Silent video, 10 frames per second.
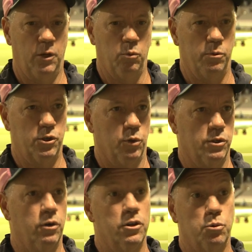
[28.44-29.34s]
And what we saw
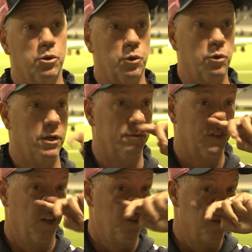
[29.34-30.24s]
tonight just wasn't good enough.
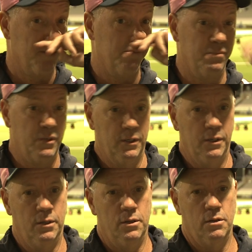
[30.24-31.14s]
So,
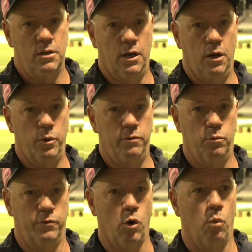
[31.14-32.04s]
you know,
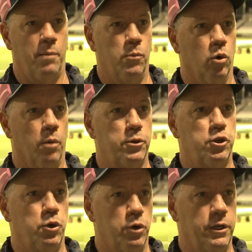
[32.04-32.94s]
we've got one more
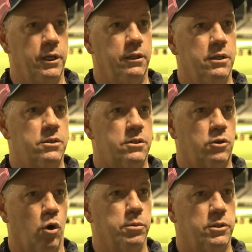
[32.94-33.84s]
opportunity in
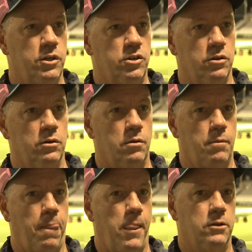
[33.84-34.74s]
this competition
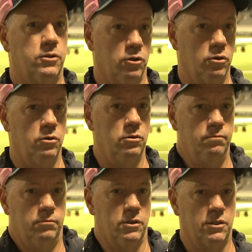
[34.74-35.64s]
to
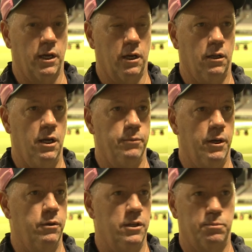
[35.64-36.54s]
stake a claim.
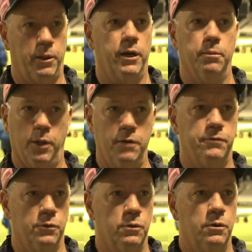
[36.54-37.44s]
You know, there's plenty to play
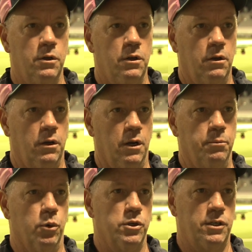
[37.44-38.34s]
for. You know,
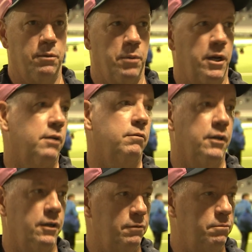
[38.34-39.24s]
boys sitting back,
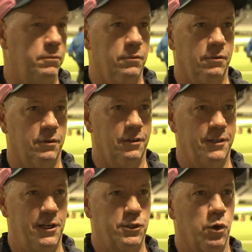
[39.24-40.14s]
you know,
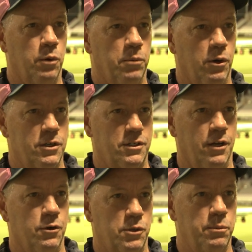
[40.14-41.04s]
years gone by
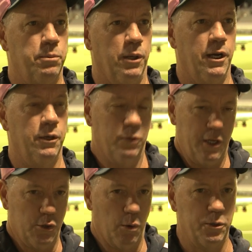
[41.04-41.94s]
saying I should be playing. Well,
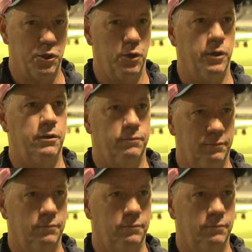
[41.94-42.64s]
here's your opportunity.